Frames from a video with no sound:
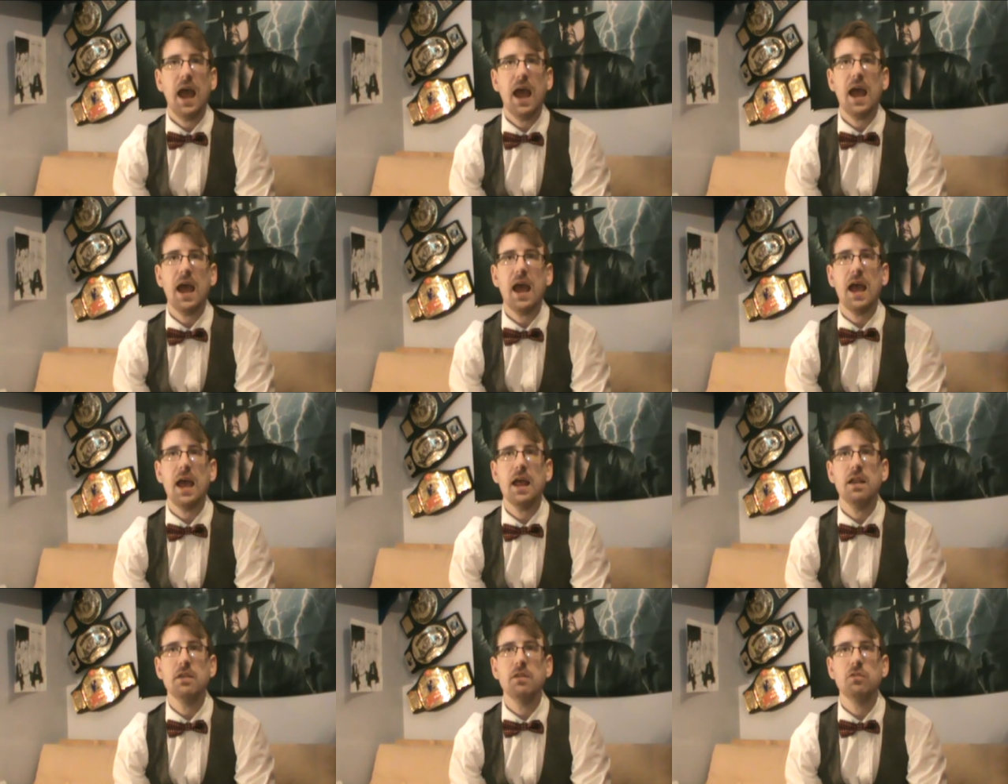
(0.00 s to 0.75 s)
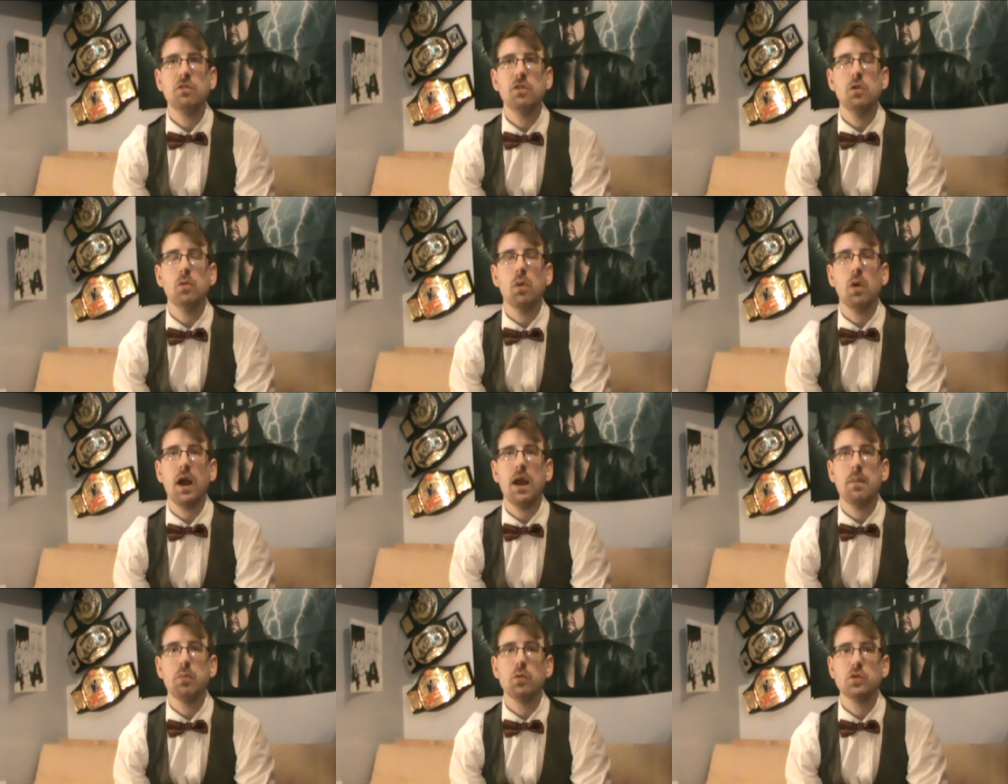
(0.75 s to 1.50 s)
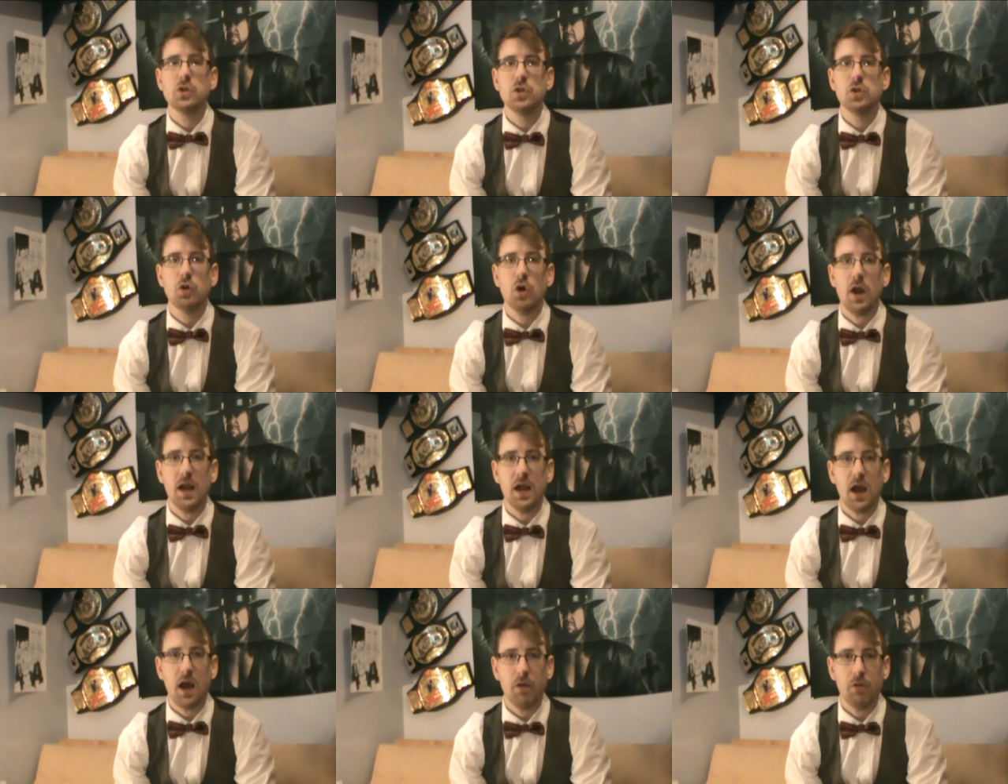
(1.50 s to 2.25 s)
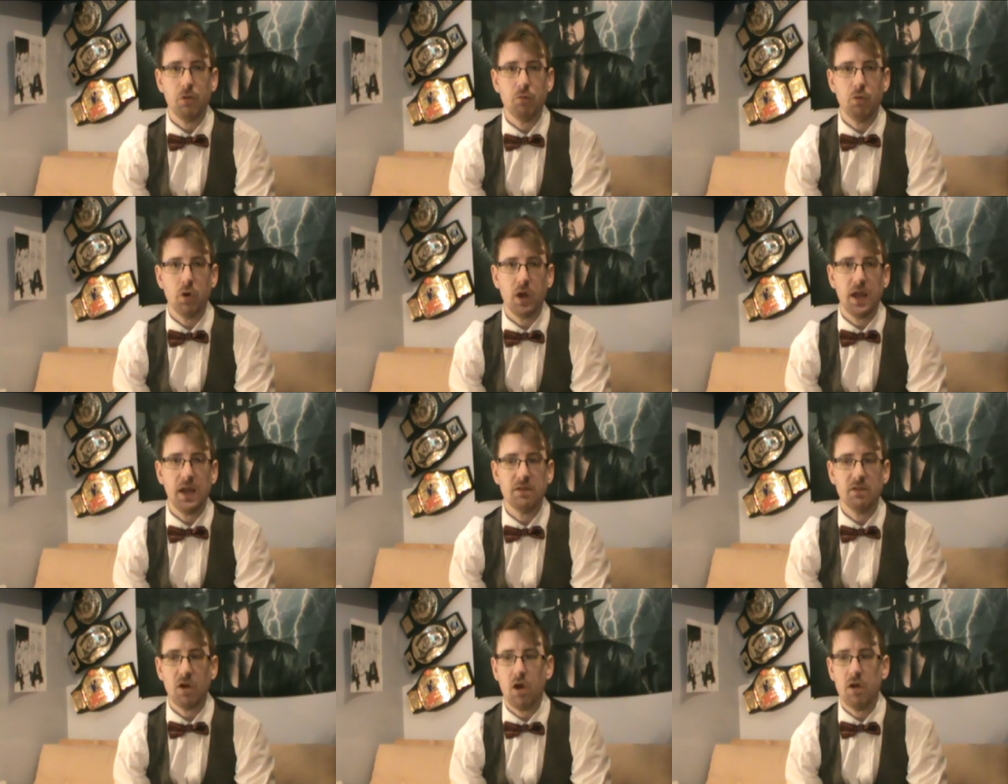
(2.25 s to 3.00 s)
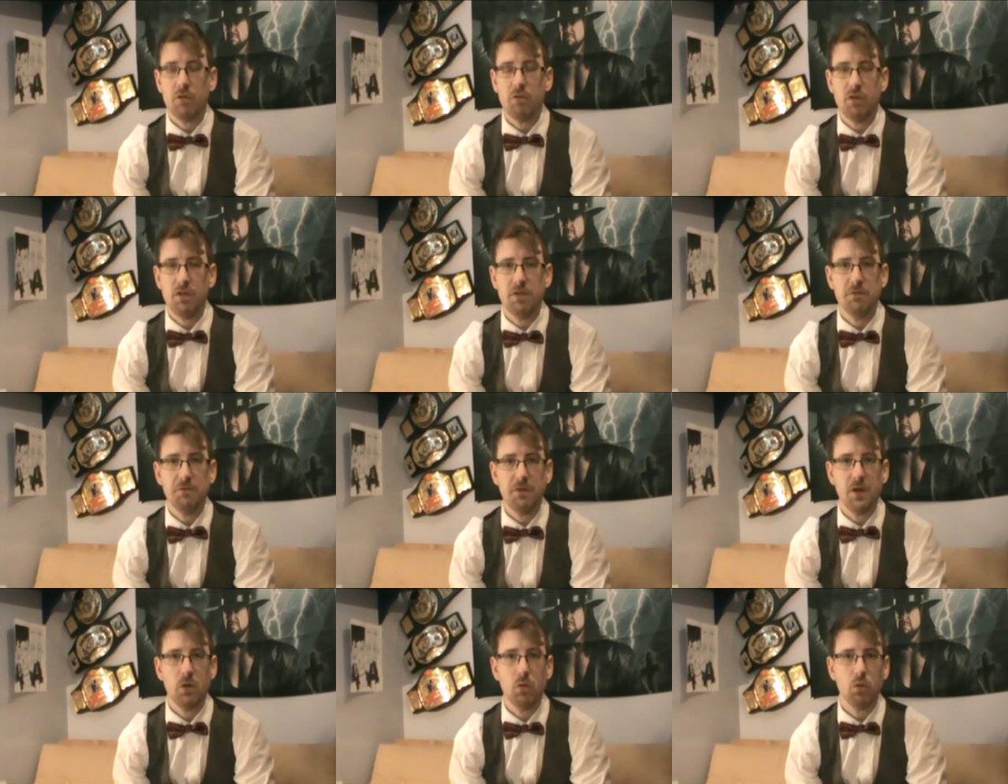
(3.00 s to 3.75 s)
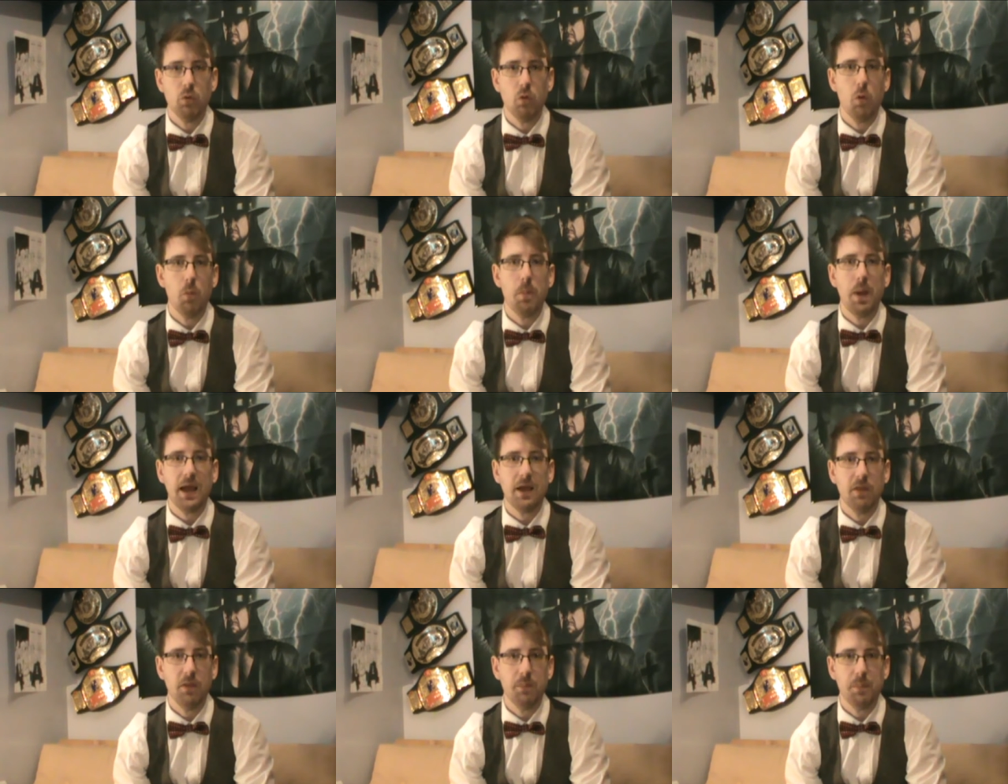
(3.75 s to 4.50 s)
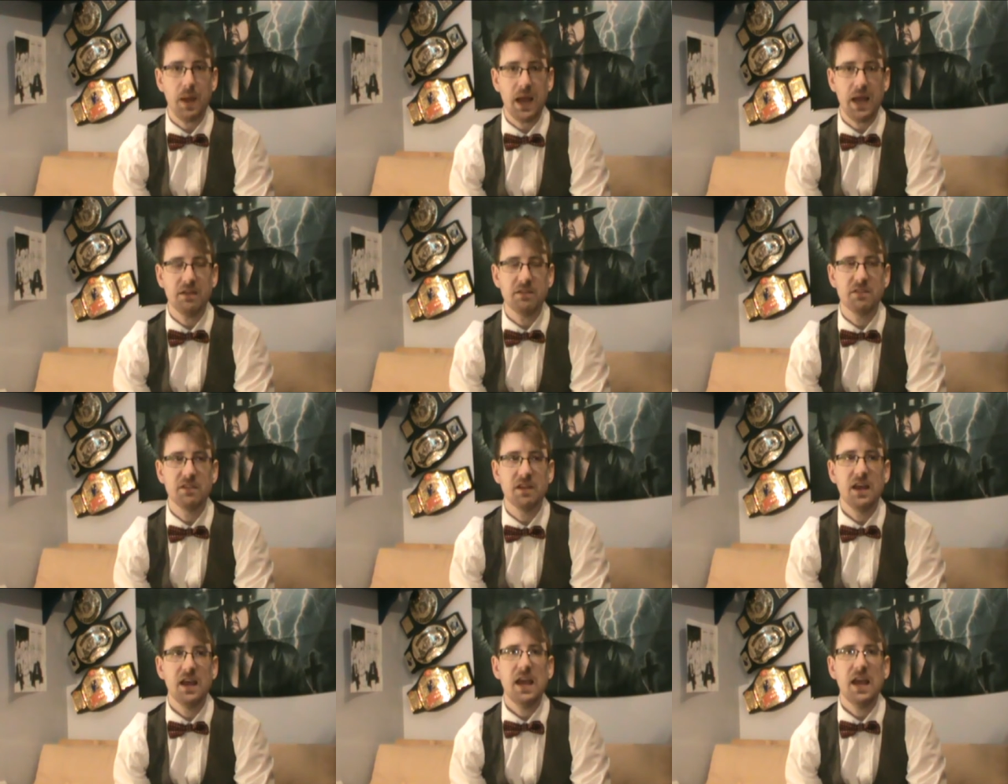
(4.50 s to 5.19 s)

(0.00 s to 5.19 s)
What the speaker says: And you are able to train other rookies either in the field or back at the base